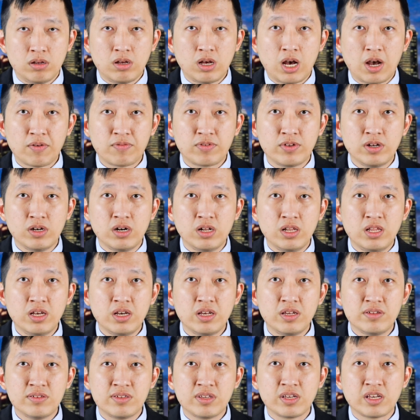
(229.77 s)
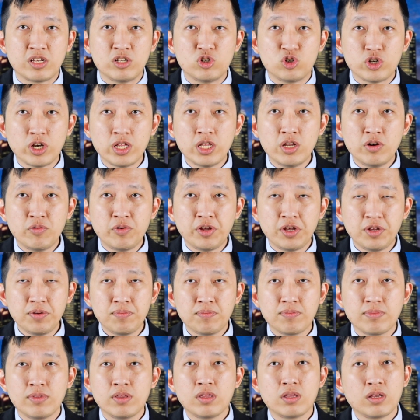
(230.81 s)
after earlier easing in January,
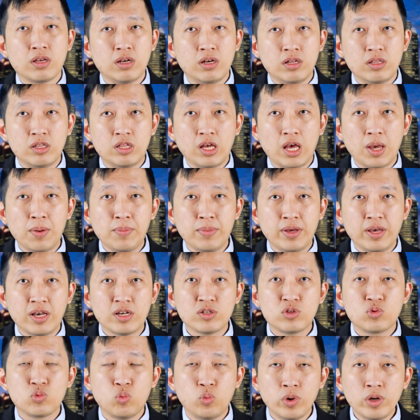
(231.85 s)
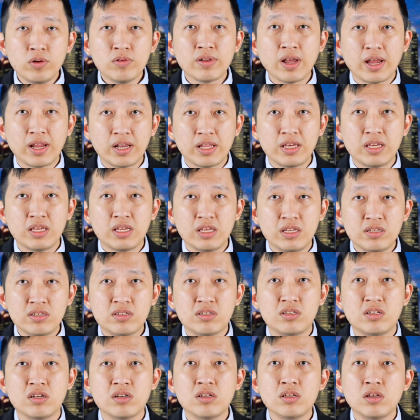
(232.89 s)
the MAS will likely ease
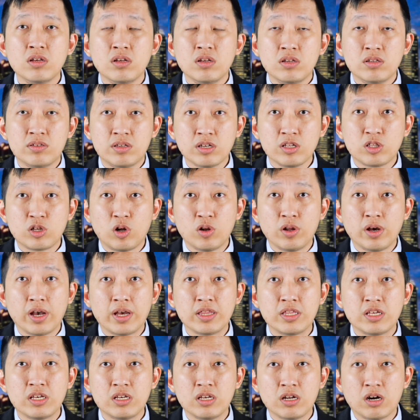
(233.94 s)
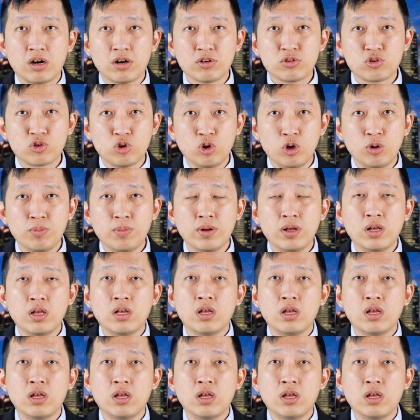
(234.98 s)
the Sing dollar NER slope